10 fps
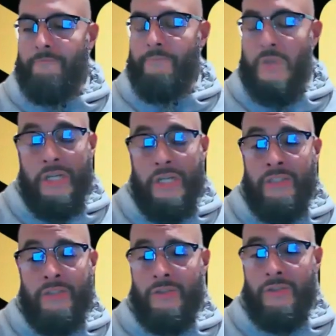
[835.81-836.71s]

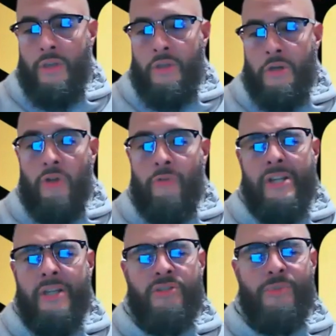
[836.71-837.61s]
youngins, they're
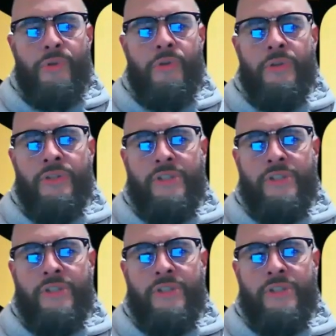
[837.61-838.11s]
already entrepreneurs.